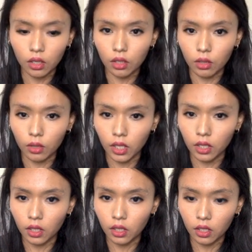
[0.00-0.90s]
array
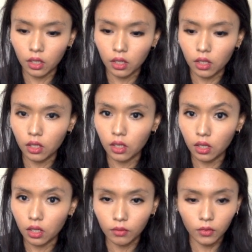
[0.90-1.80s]

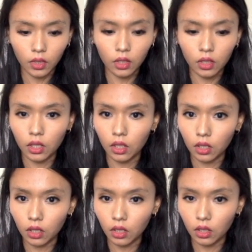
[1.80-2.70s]
T
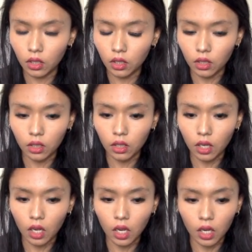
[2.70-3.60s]

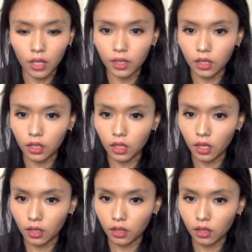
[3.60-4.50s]
I D
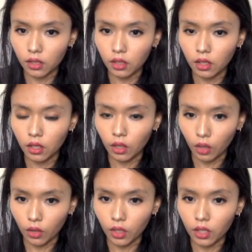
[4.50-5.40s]
X.
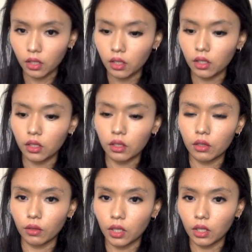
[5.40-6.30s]
Okay,
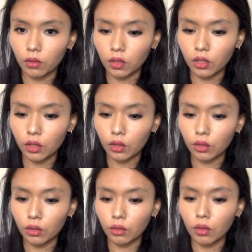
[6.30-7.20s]
so equal
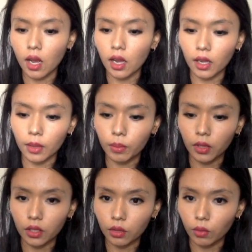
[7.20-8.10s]
to I
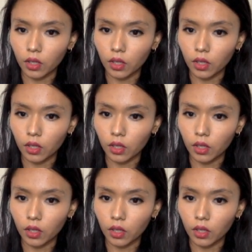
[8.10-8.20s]
plus